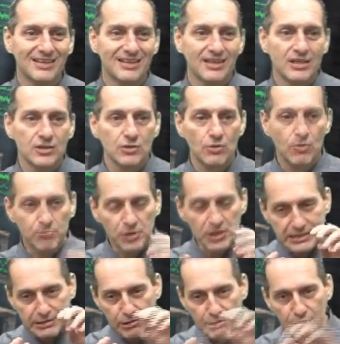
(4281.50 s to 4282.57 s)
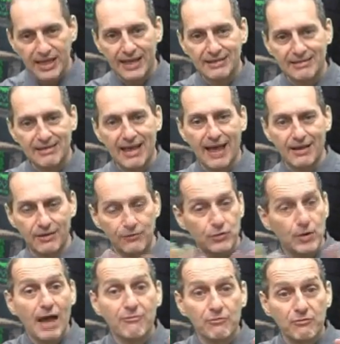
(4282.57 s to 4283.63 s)
So please look at that. If you
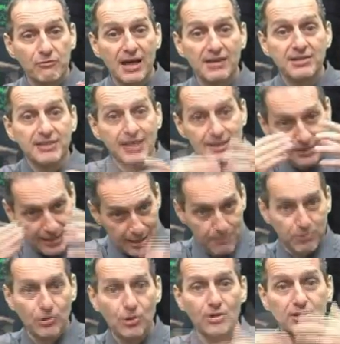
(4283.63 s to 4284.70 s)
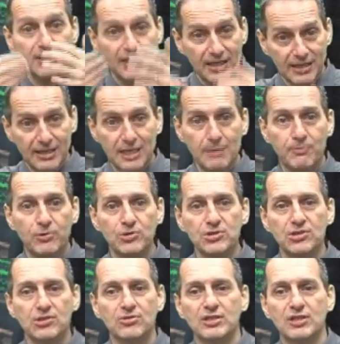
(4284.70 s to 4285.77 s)
haven't found it yet, keep looking, keep pushing
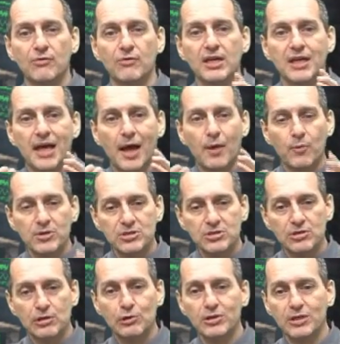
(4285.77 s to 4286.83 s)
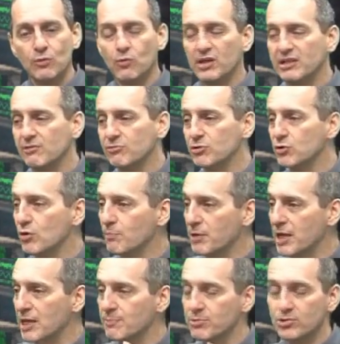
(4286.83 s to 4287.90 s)
yourself. I want you to look at one of your
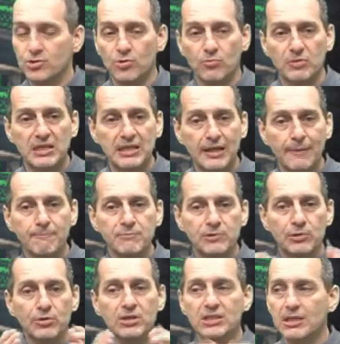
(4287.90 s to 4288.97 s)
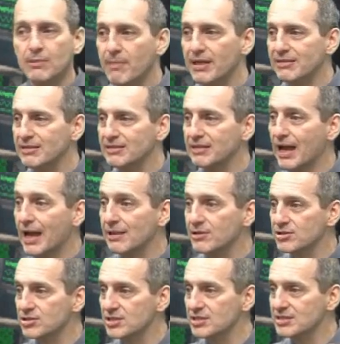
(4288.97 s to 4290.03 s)
papers you're reading, look at the
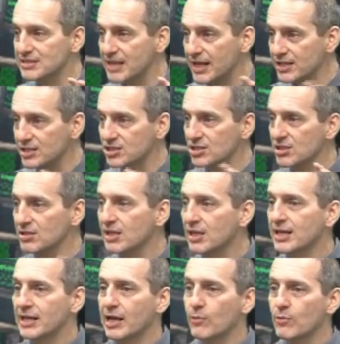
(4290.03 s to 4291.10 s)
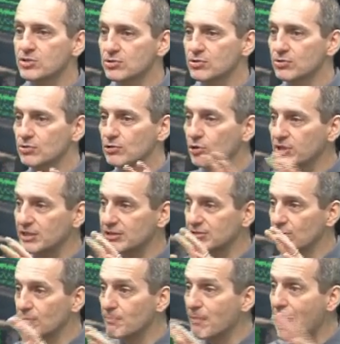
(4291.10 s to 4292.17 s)
methodology section, and I want you to look at their
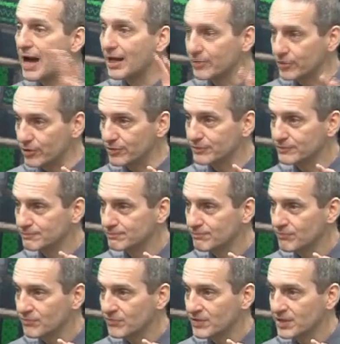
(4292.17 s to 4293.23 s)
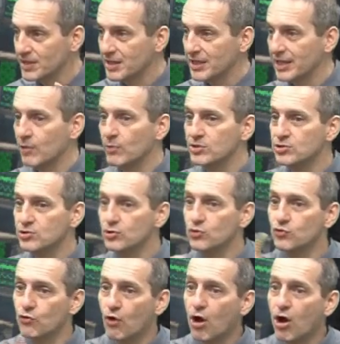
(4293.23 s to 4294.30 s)
model. And I want you to
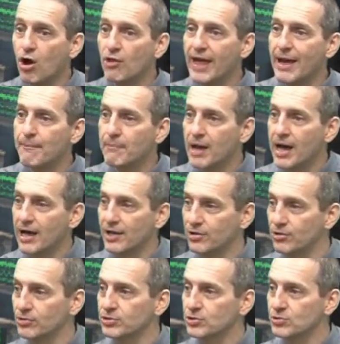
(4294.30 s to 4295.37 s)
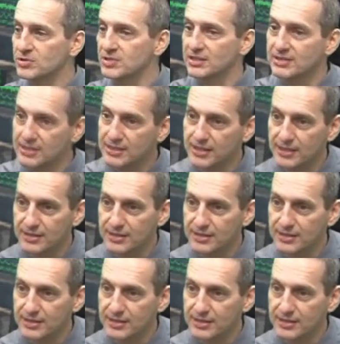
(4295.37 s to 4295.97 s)
draw that model using DIA.